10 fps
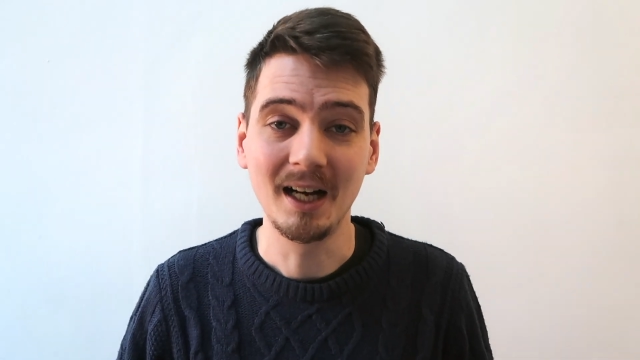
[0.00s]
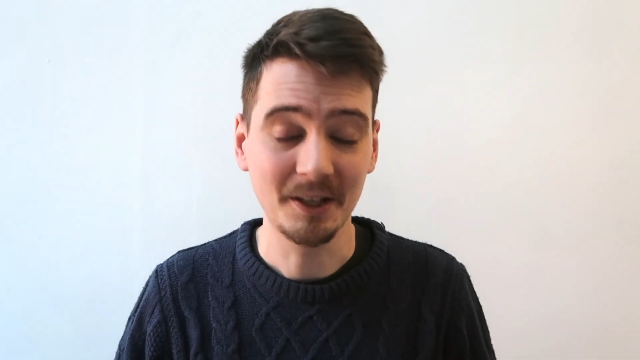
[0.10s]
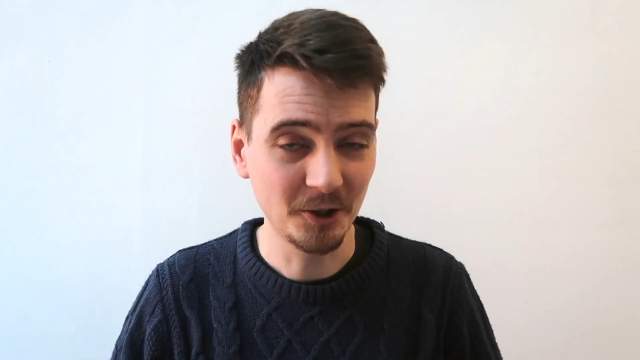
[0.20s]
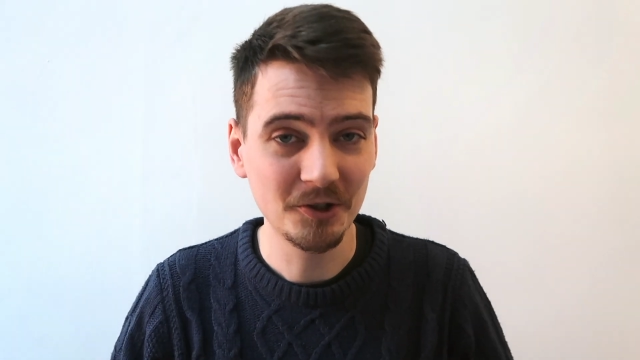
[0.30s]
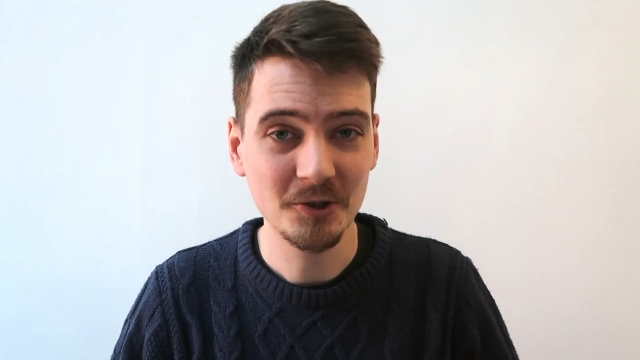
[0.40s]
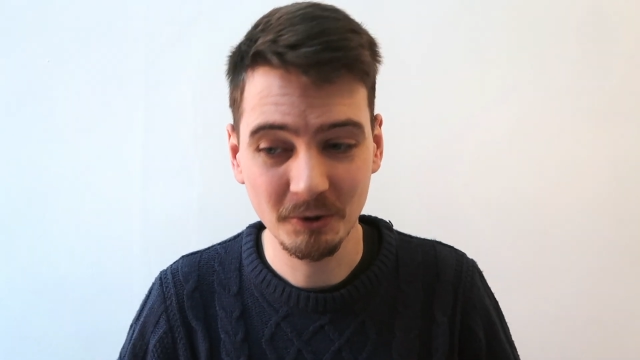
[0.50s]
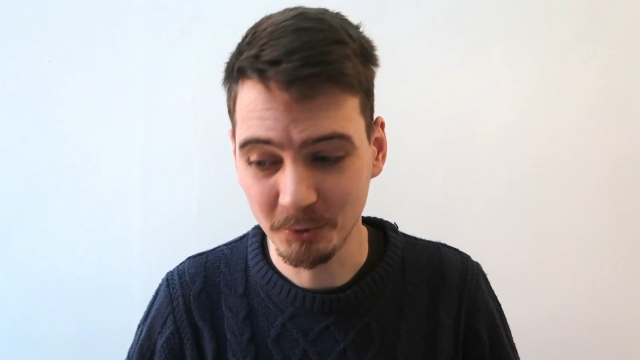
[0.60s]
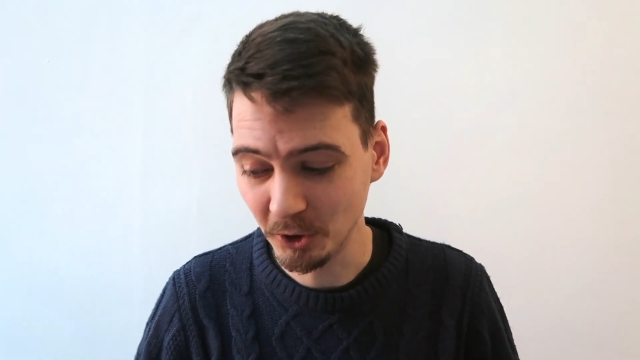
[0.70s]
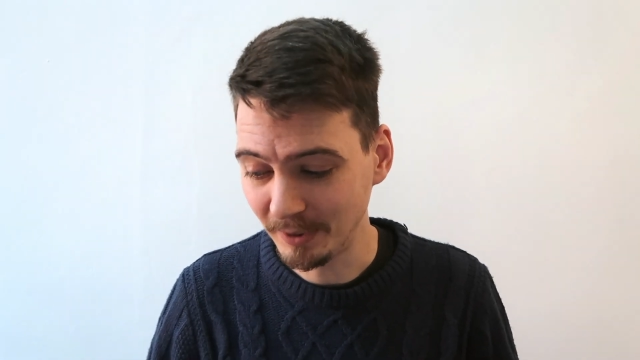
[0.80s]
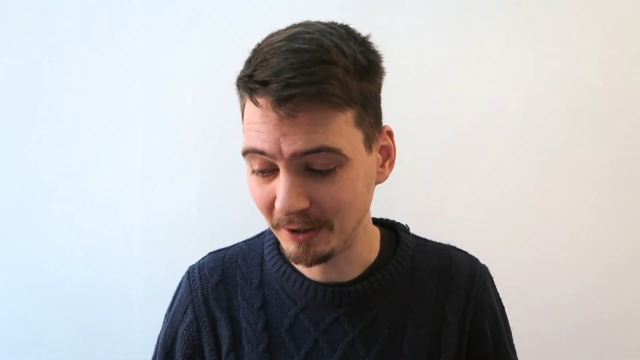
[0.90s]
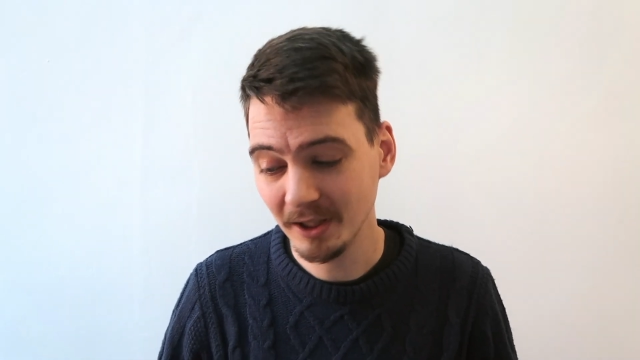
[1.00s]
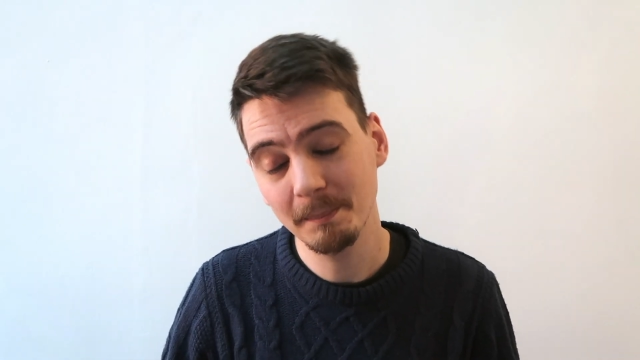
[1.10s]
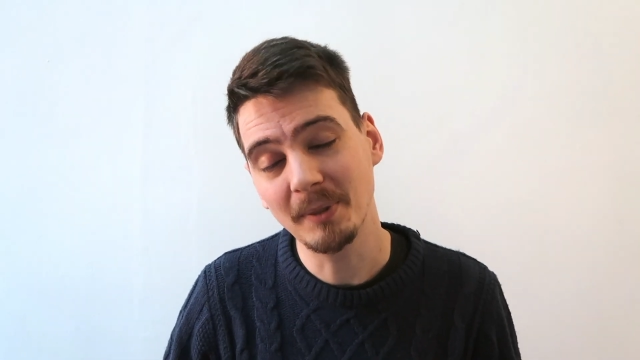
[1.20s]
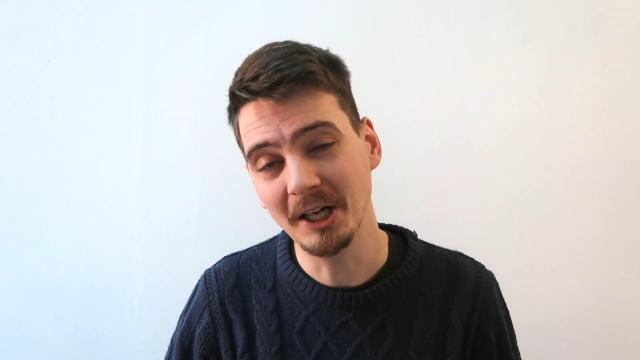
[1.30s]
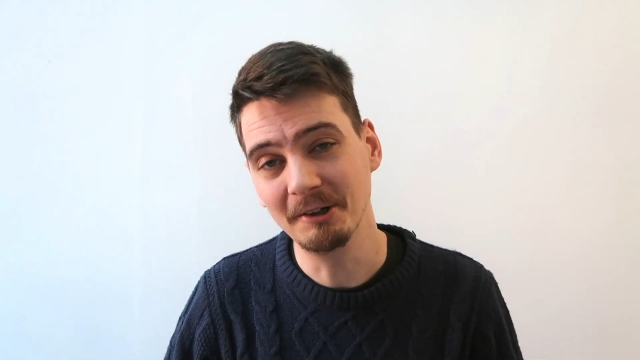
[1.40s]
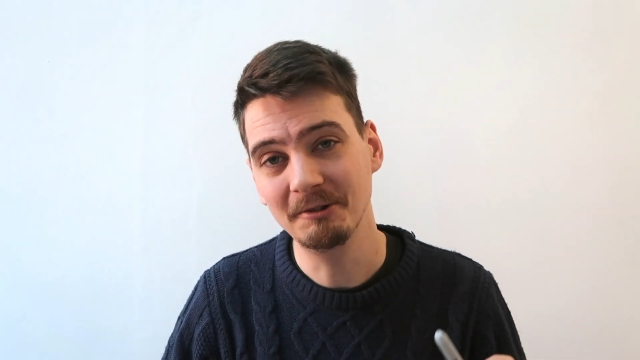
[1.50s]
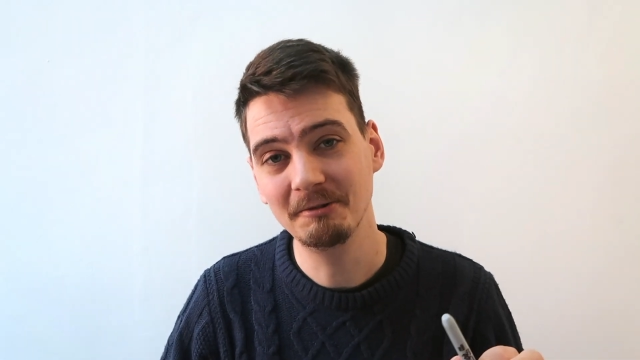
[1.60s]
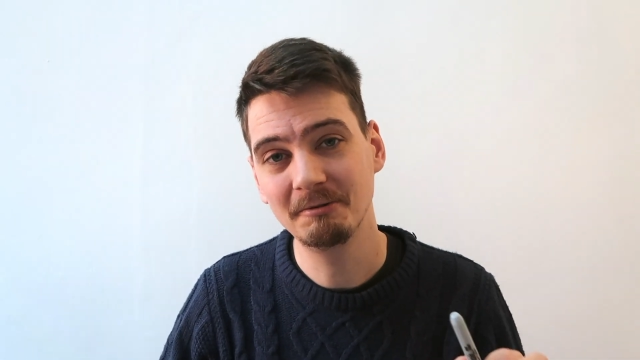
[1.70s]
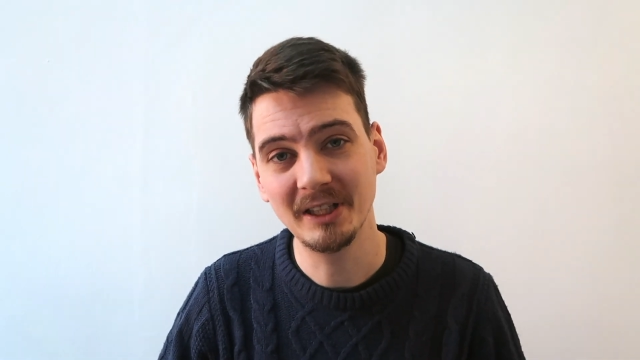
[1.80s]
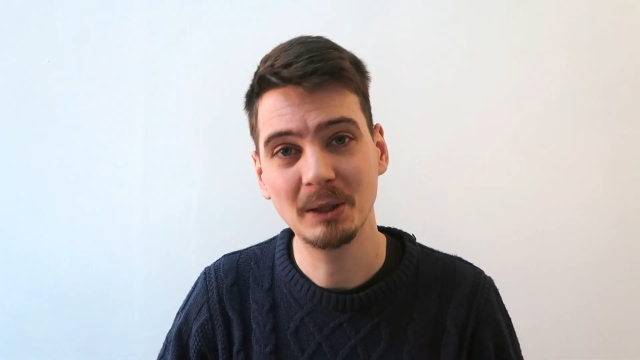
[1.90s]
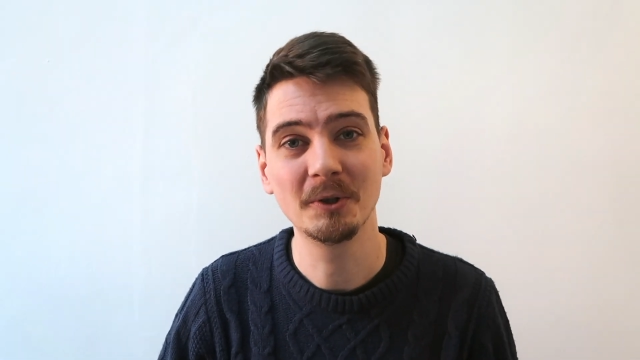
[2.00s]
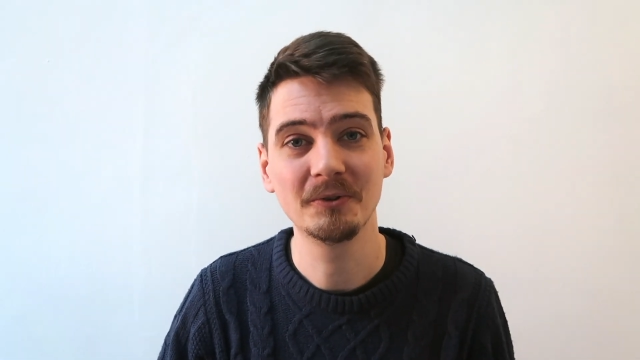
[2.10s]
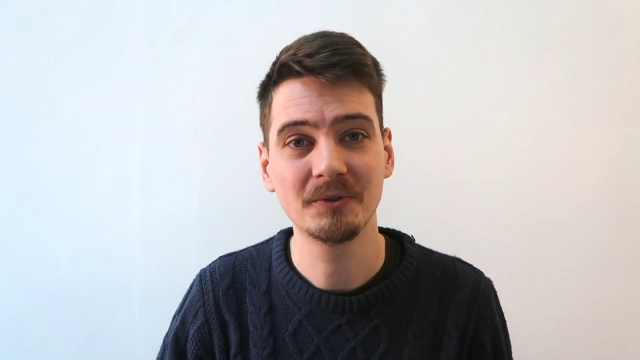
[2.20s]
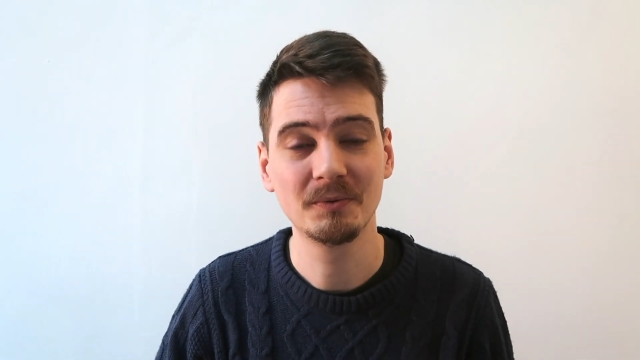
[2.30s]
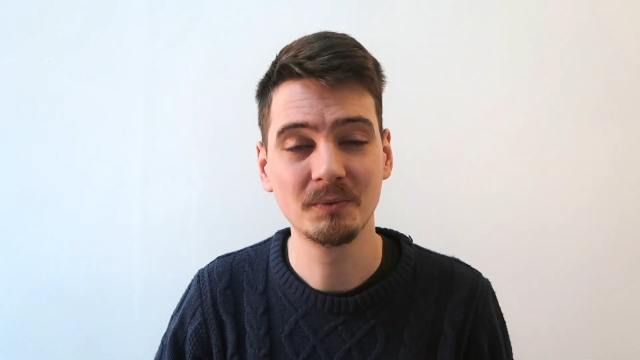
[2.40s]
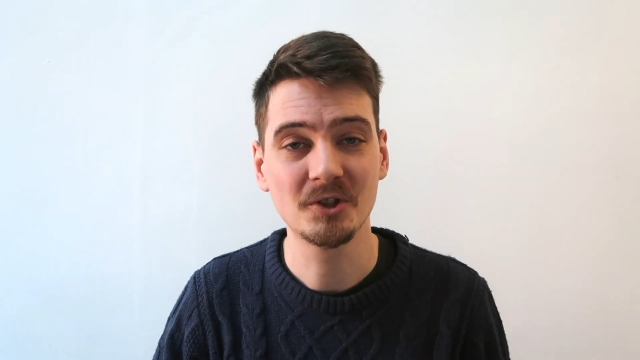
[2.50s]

I could talk more about it, but I really want